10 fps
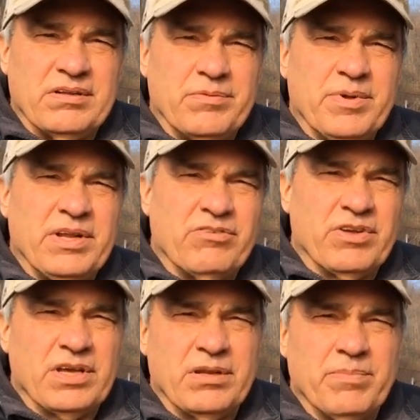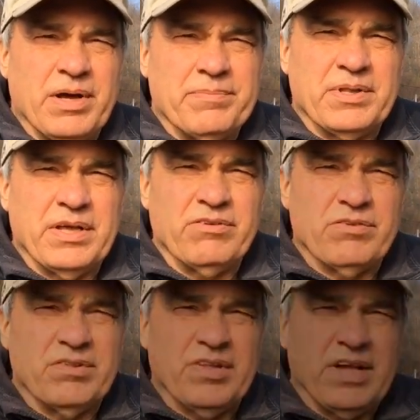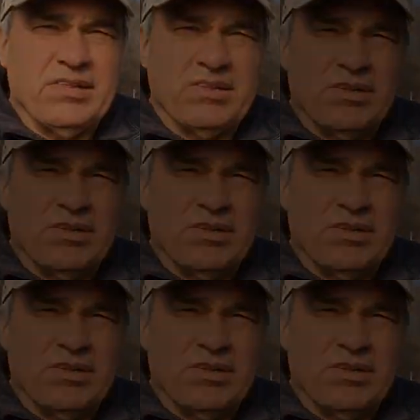diminishing in population size. It